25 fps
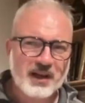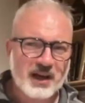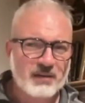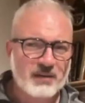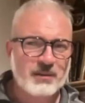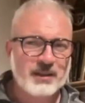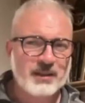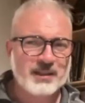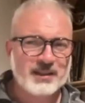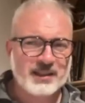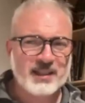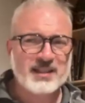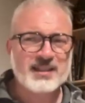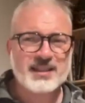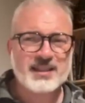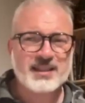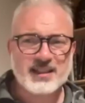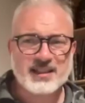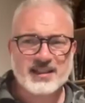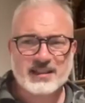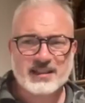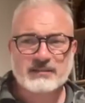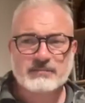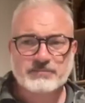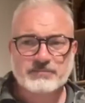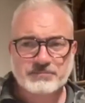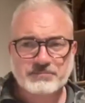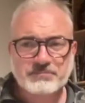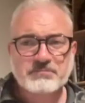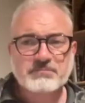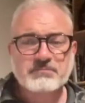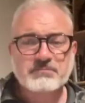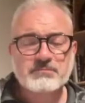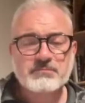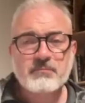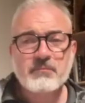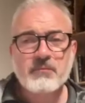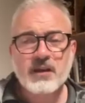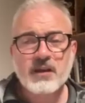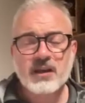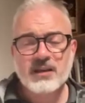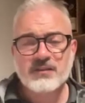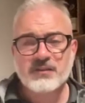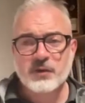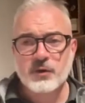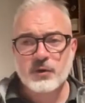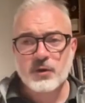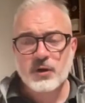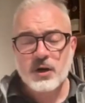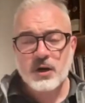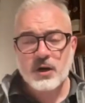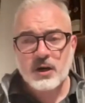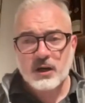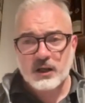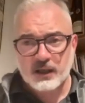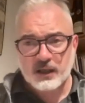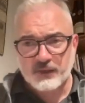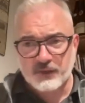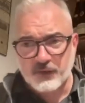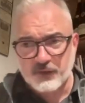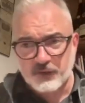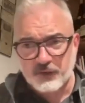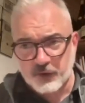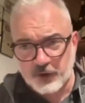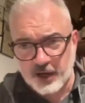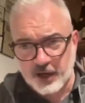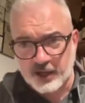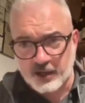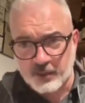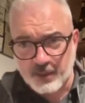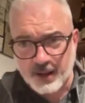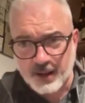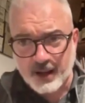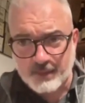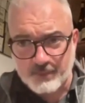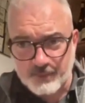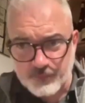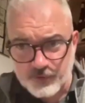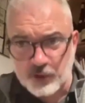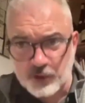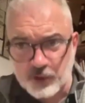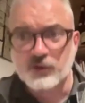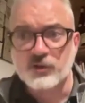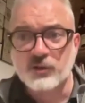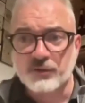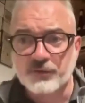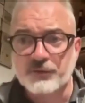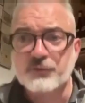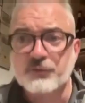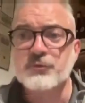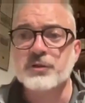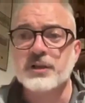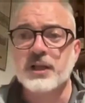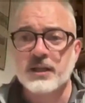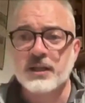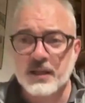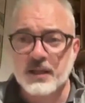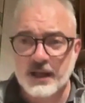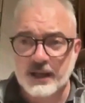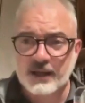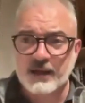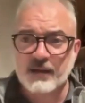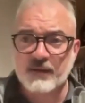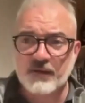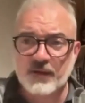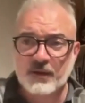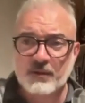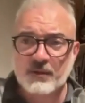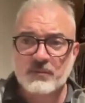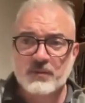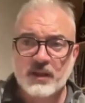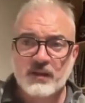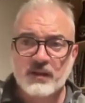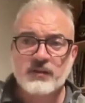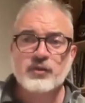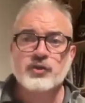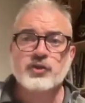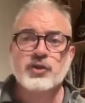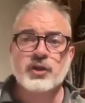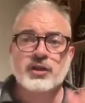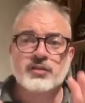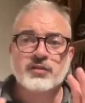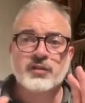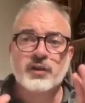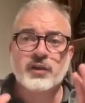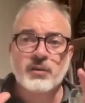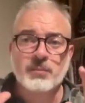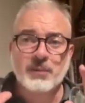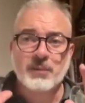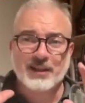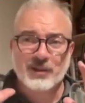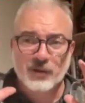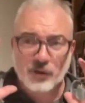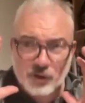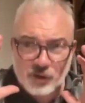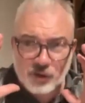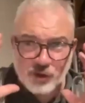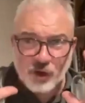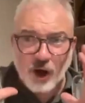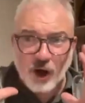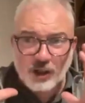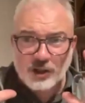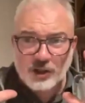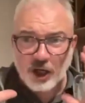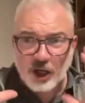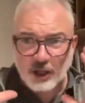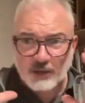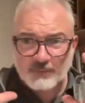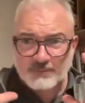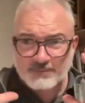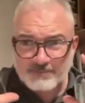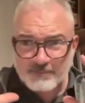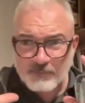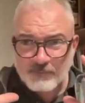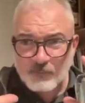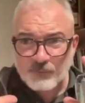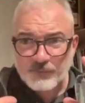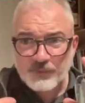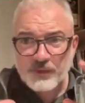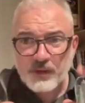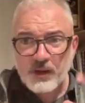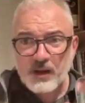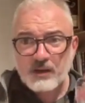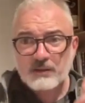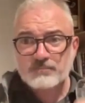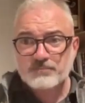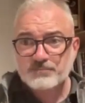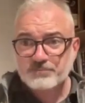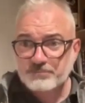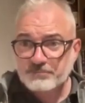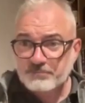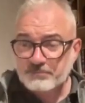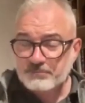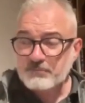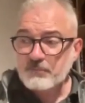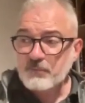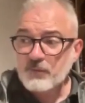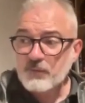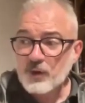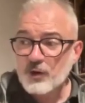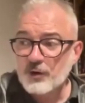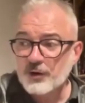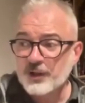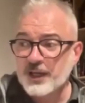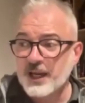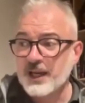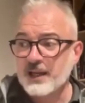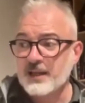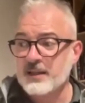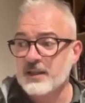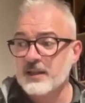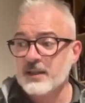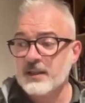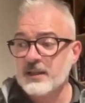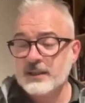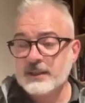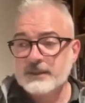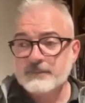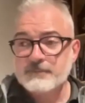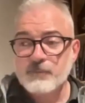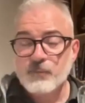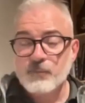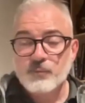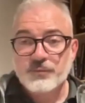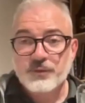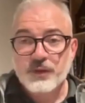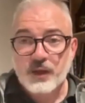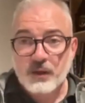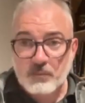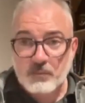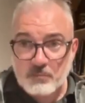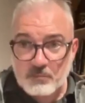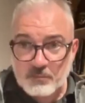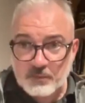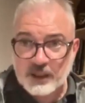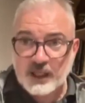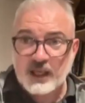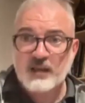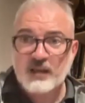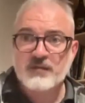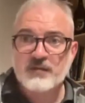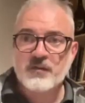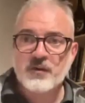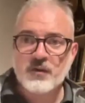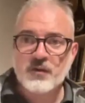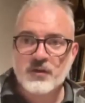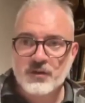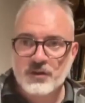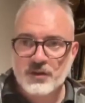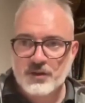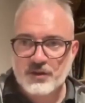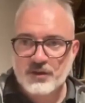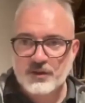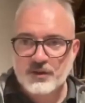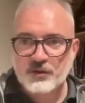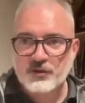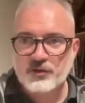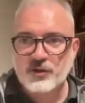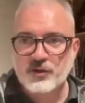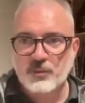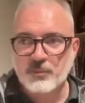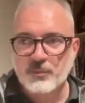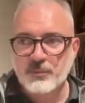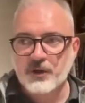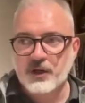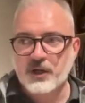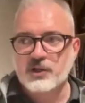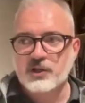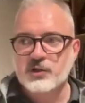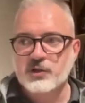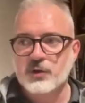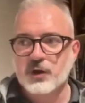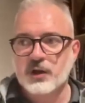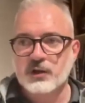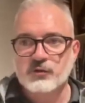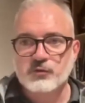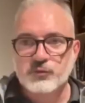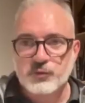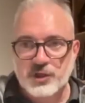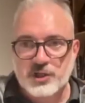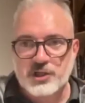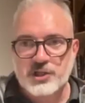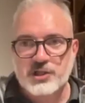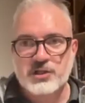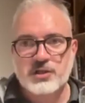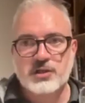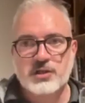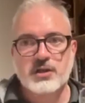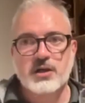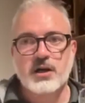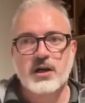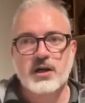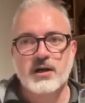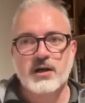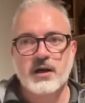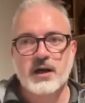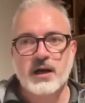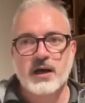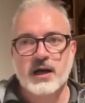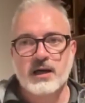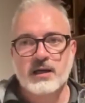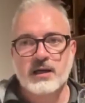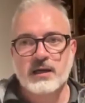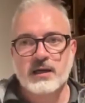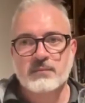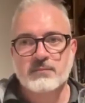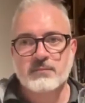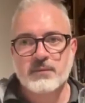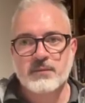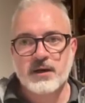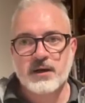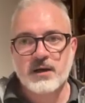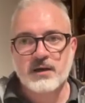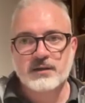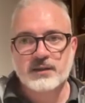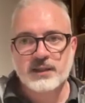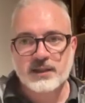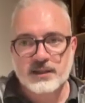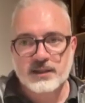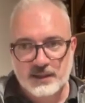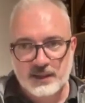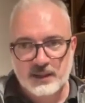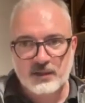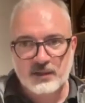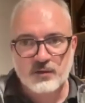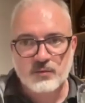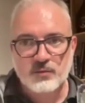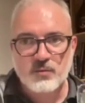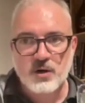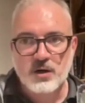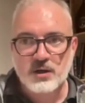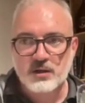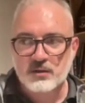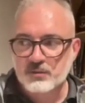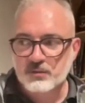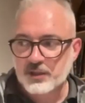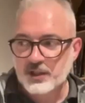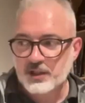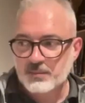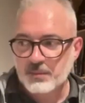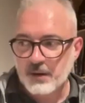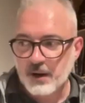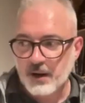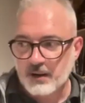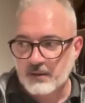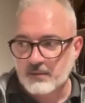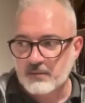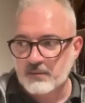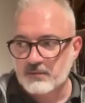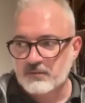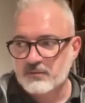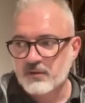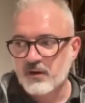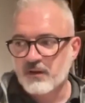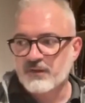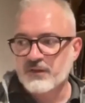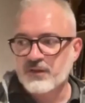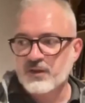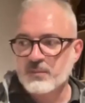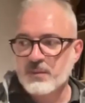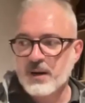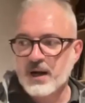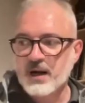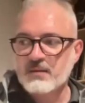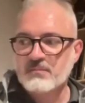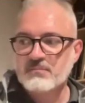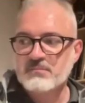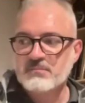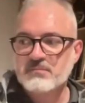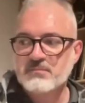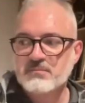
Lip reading: mean, this is, if you forget about just the fruit and everything, if you just think about the structure, again, given the temperature at which I am tasting the wine, which is roughly about